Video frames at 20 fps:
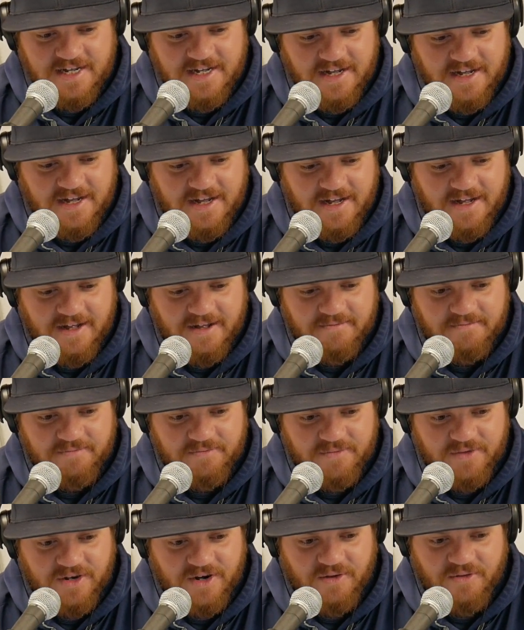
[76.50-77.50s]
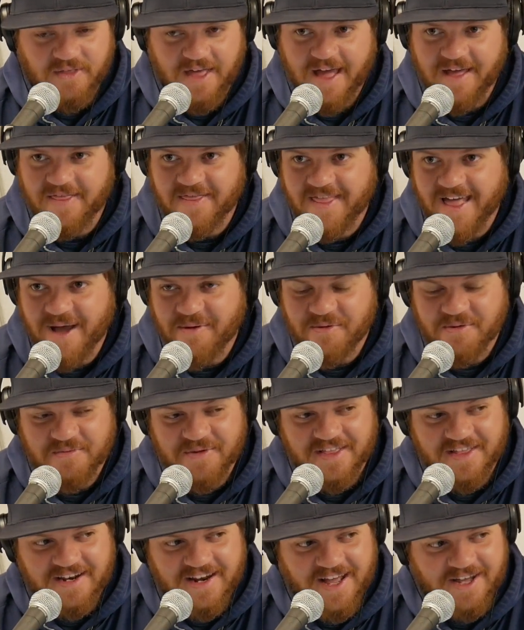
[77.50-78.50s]
you know, that would
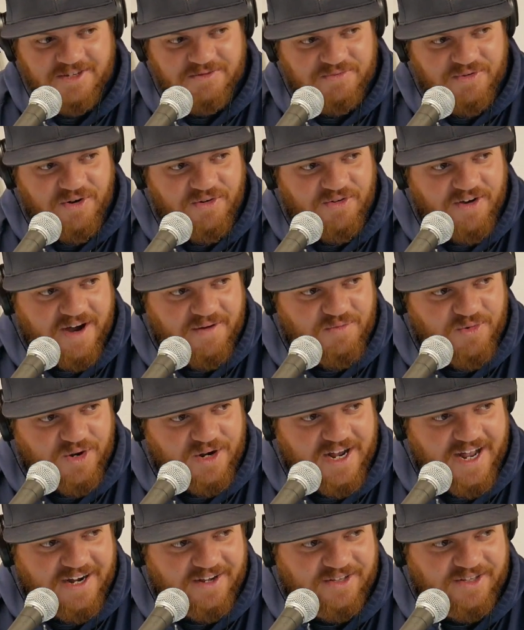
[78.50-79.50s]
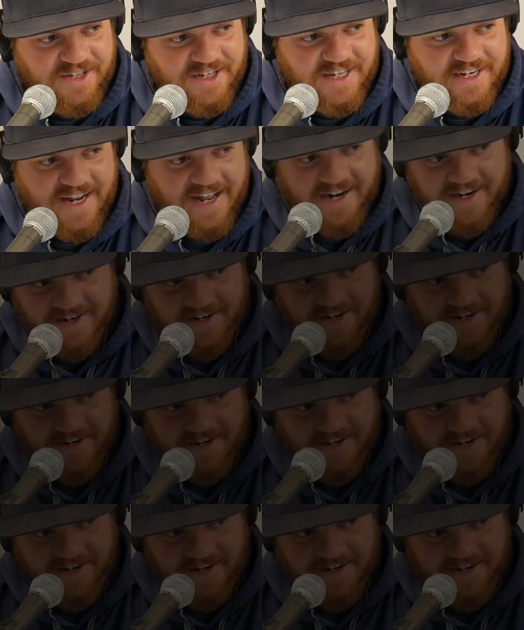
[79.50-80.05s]
be the next program we're kind of looking at here.